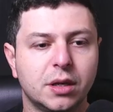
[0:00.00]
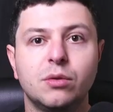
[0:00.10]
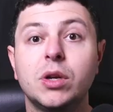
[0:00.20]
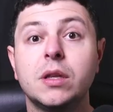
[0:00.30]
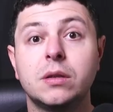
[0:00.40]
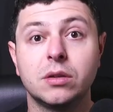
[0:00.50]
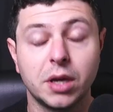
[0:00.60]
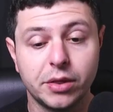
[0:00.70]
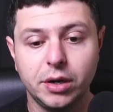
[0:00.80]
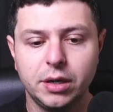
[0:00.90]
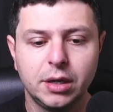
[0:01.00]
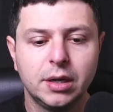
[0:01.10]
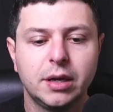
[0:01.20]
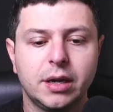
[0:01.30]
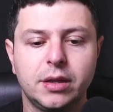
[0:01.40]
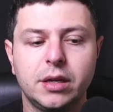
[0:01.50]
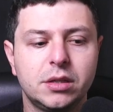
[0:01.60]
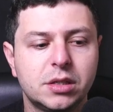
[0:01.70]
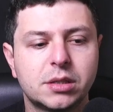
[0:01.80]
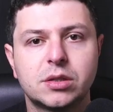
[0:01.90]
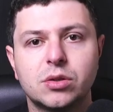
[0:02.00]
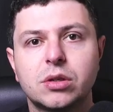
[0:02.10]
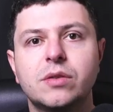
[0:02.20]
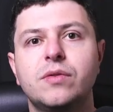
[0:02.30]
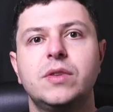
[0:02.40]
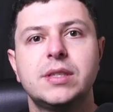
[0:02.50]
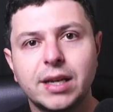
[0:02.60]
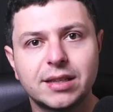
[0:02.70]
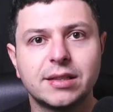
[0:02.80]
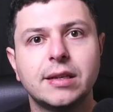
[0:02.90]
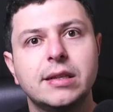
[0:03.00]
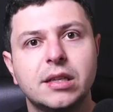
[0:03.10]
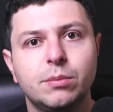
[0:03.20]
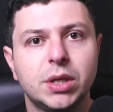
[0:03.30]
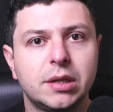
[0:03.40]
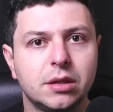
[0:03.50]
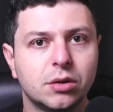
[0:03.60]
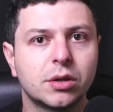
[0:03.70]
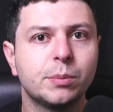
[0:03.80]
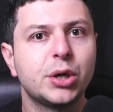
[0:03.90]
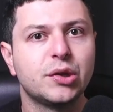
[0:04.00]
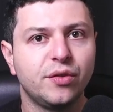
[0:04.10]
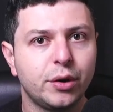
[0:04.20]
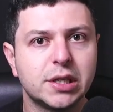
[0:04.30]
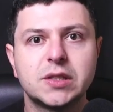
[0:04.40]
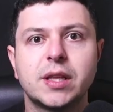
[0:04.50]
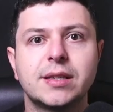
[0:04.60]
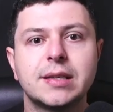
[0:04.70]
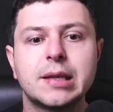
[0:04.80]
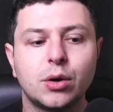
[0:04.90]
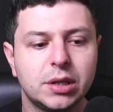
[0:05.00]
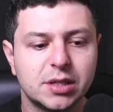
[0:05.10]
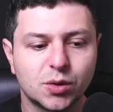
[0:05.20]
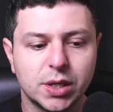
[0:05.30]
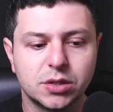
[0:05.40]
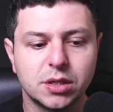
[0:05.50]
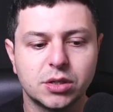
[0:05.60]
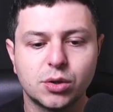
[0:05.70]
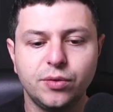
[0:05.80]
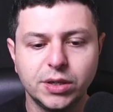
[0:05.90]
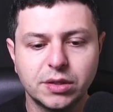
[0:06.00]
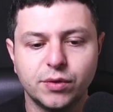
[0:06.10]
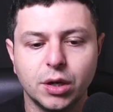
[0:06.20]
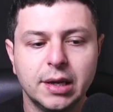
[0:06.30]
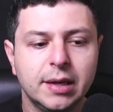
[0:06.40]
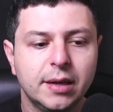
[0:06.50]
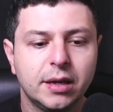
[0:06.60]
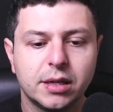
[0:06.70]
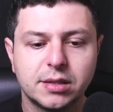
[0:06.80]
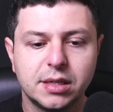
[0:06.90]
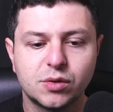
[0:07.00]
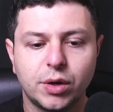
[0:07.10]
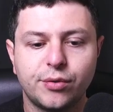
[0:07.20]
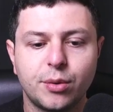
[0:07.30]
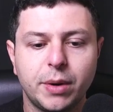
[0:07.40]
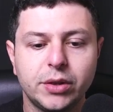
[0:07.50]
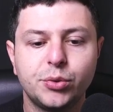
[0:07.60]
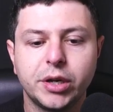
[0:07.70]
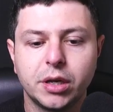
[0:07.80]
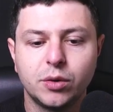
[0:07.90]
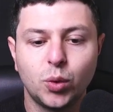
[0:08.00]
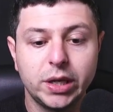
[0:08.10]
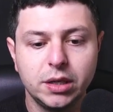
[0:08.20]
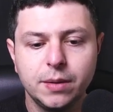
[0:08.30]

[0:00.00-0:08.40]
read it together and then just sort of dissect it a little bit and talk about the various things that are in this question. So first of all, it's this one from Andre Wadey.